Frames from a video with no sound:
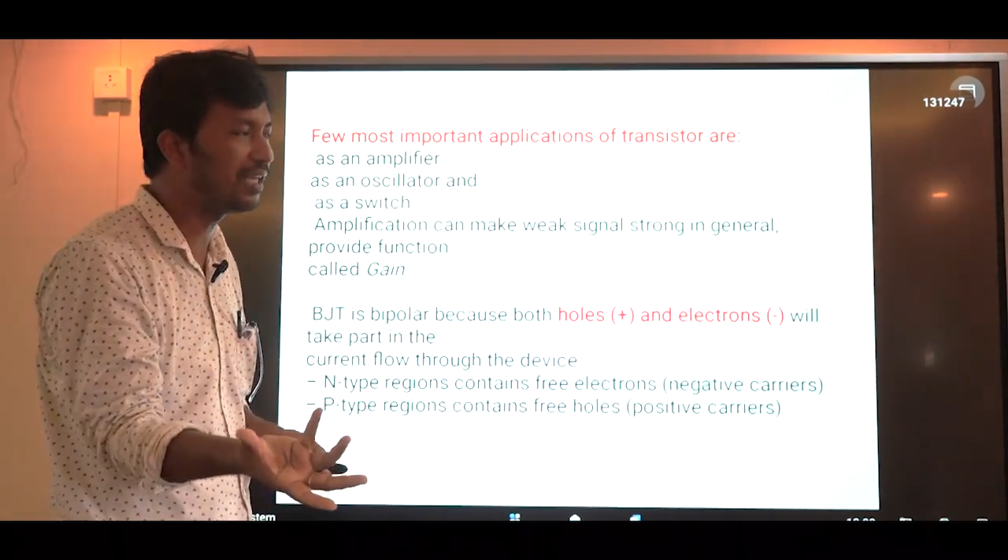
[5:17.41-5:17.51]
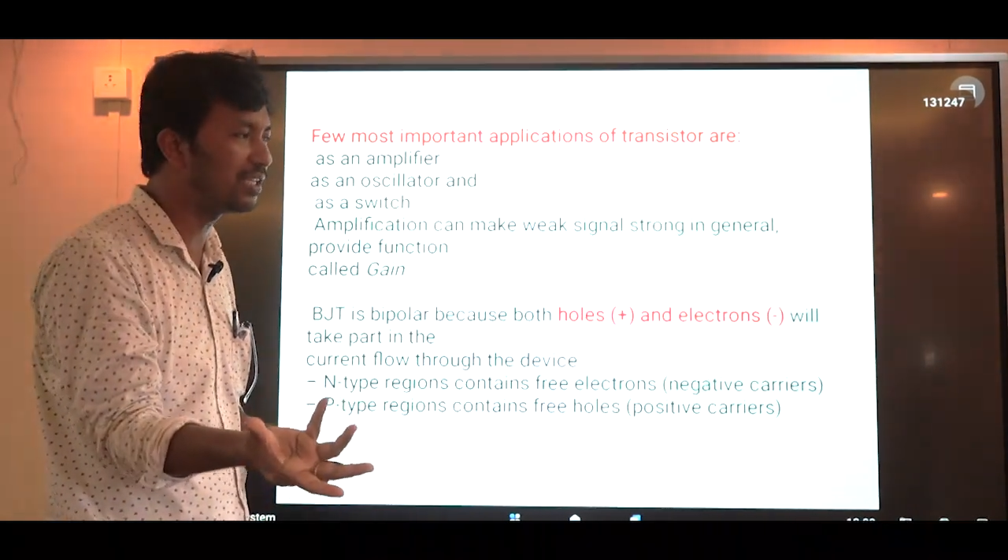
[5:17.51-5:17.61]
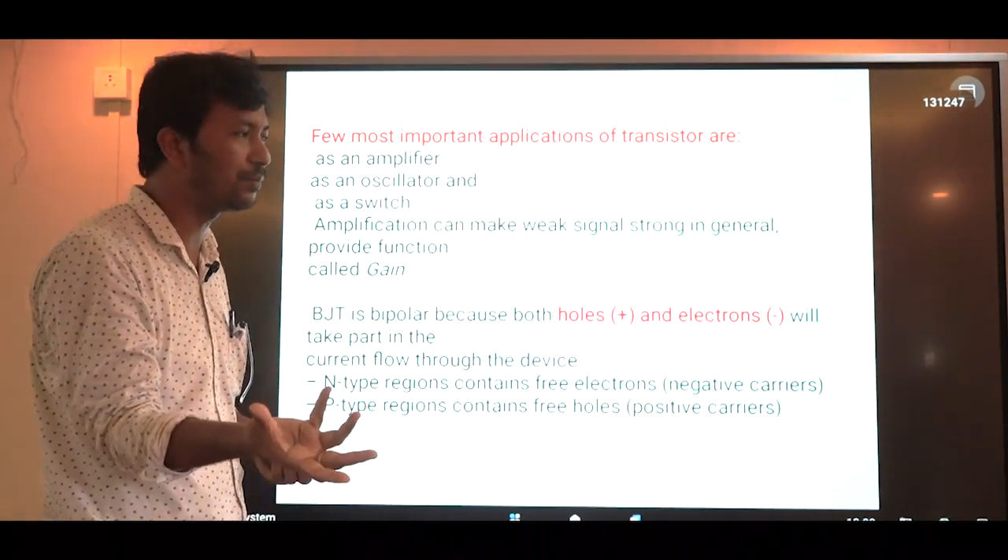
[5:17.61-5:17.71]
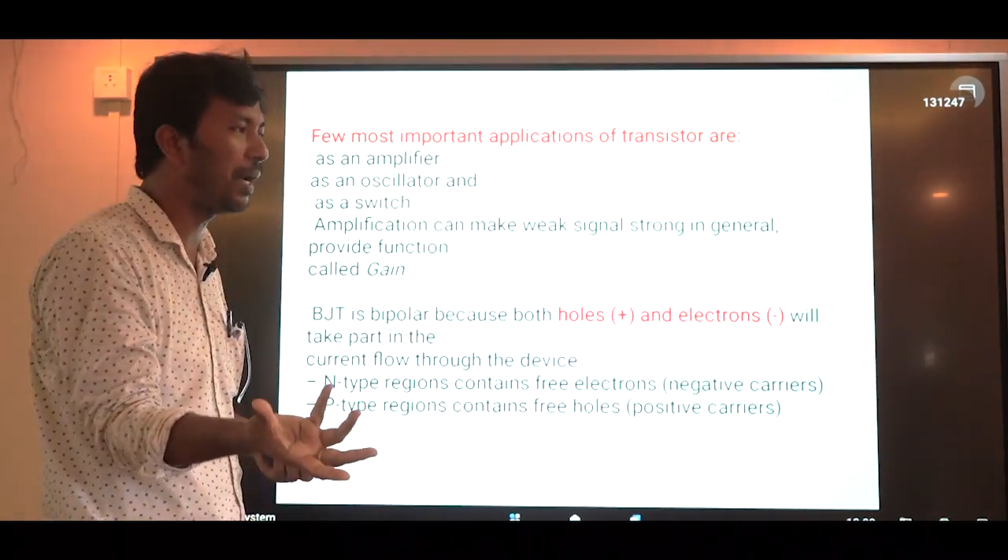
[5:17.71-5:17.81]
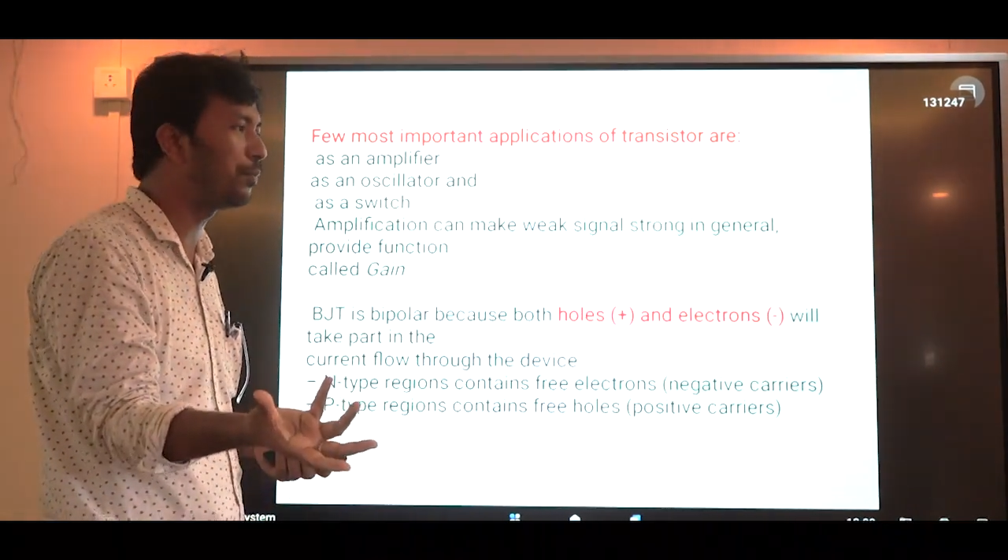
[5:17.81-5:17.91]
it
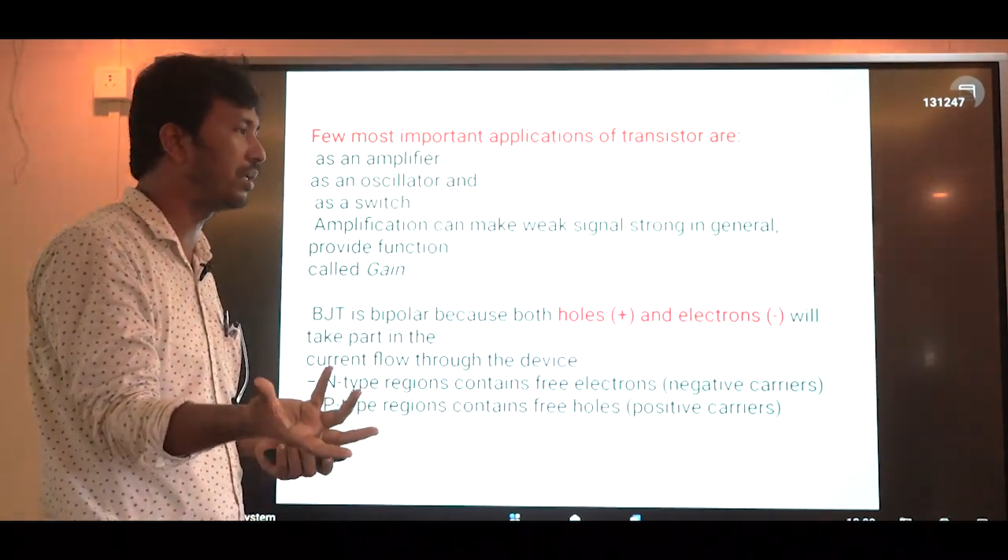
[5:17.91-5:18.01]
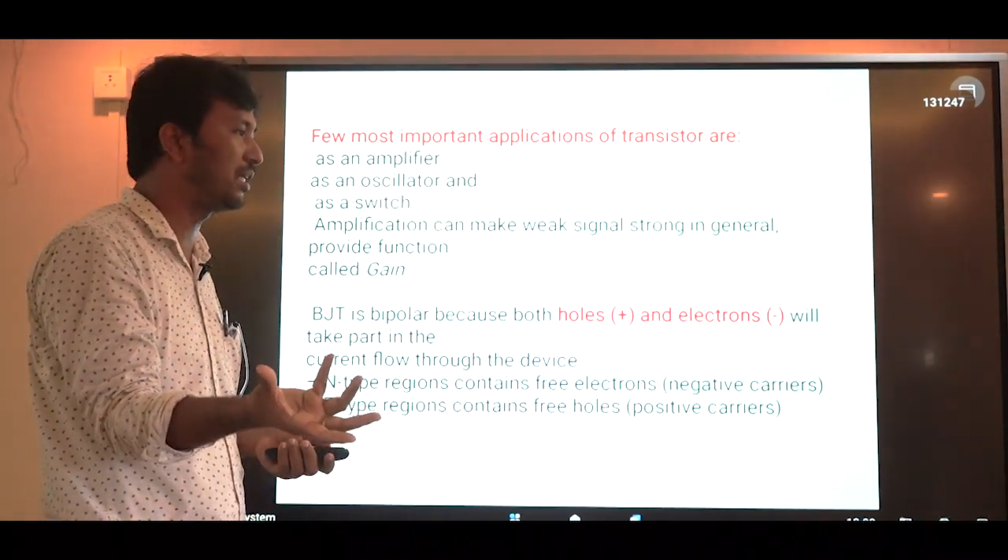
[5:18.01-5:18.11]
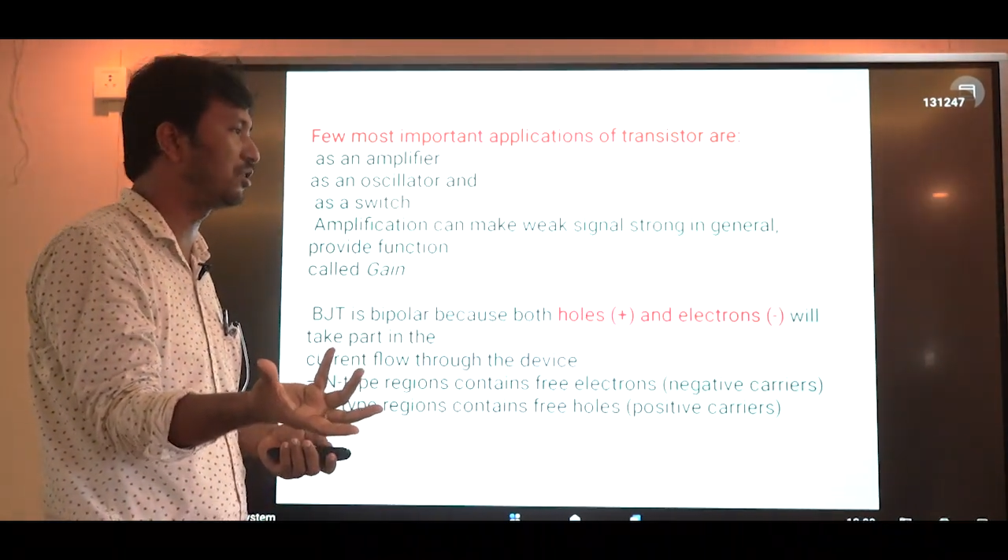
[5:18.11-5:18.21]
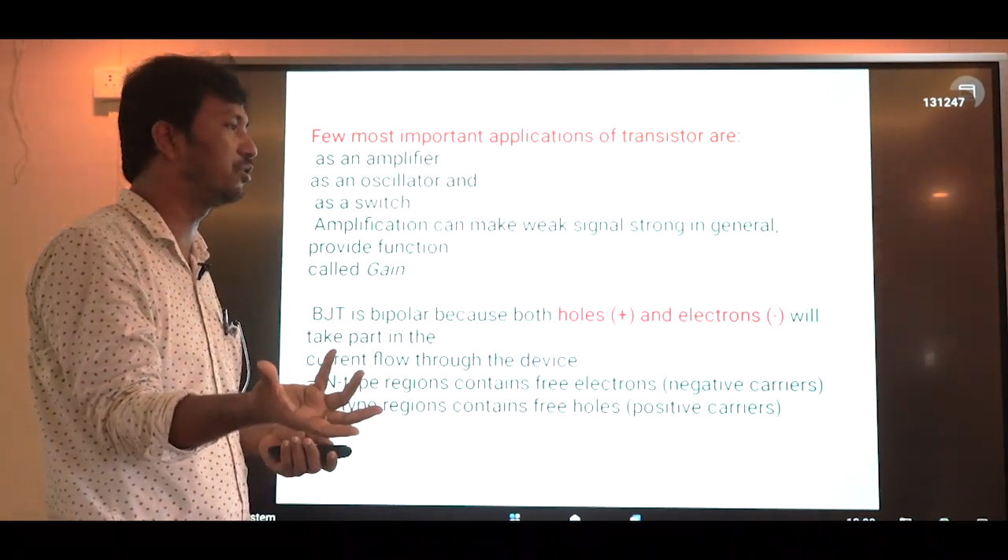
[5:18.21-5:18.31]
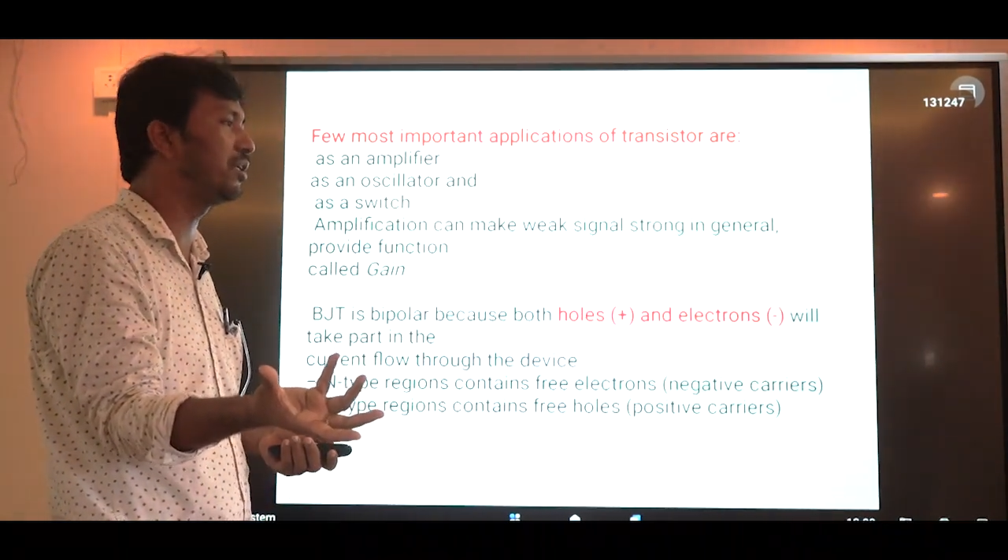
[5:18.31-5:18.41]
is bipolar
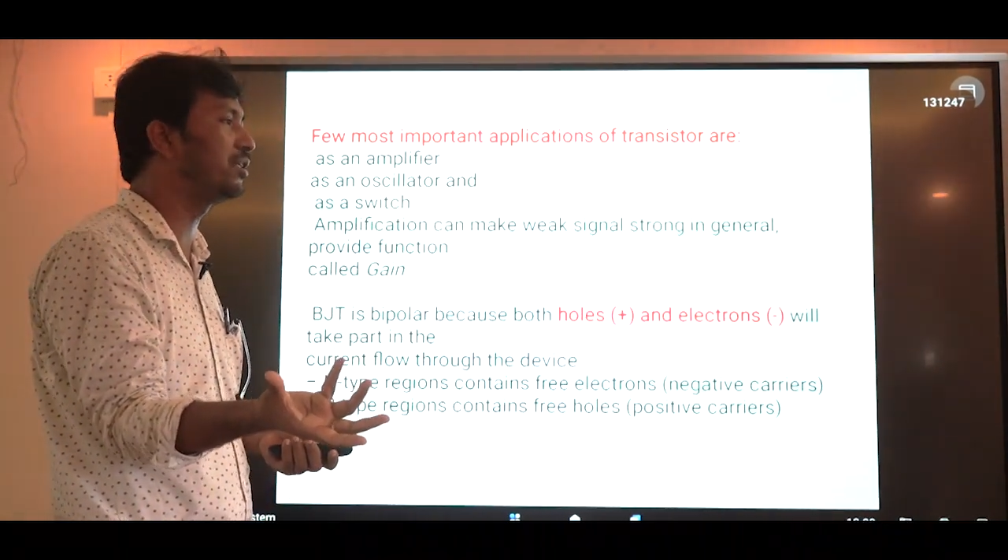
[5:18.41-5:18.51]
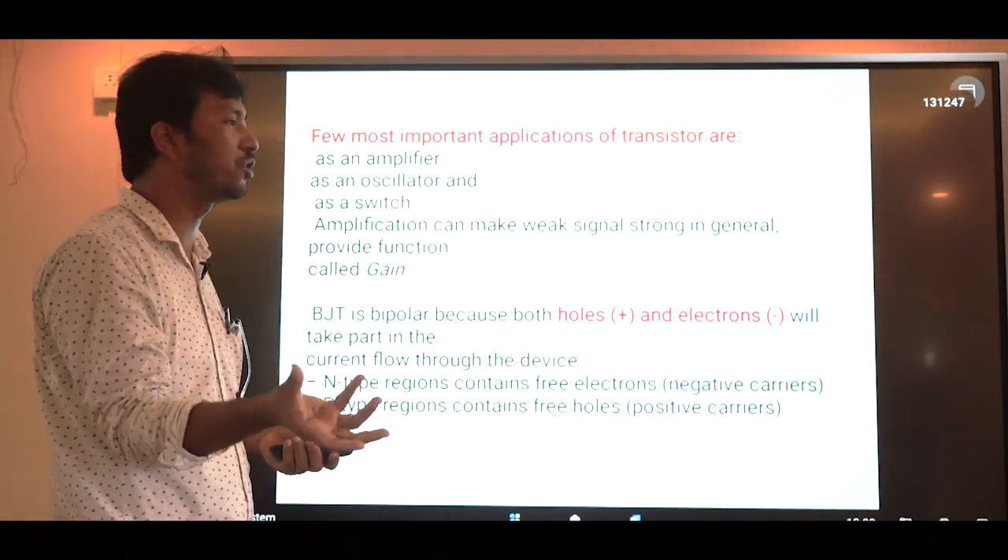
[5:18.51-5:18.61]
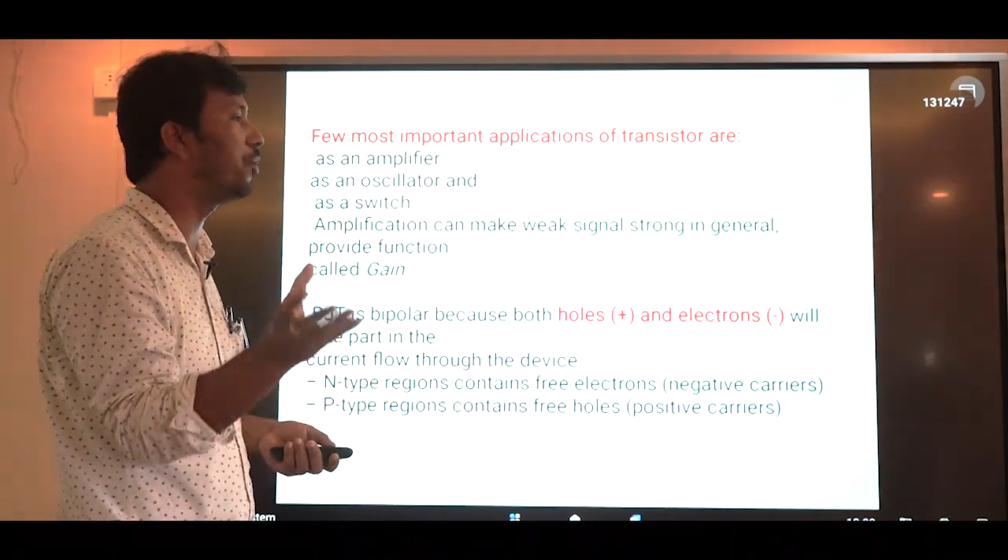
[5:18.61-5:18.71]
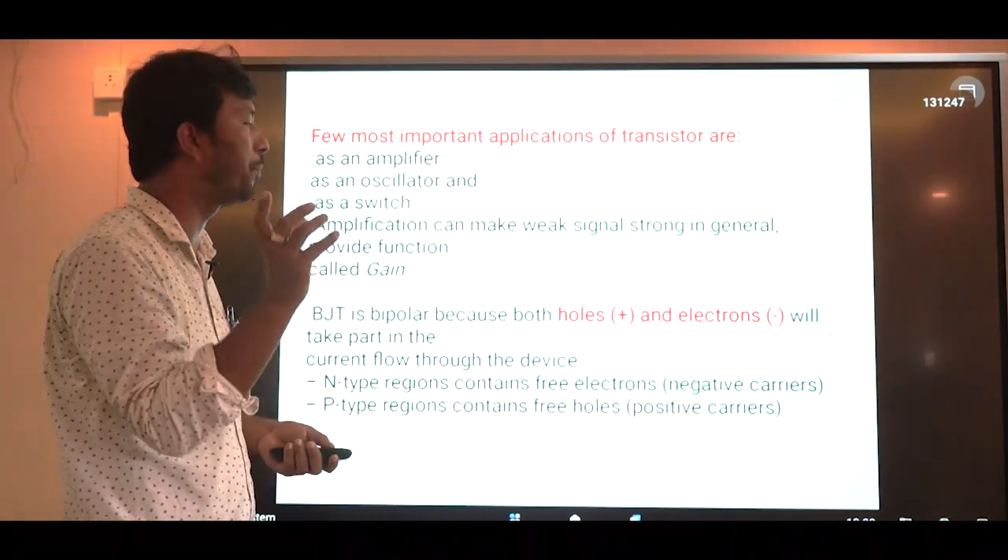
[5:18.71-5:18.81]
junction transistor?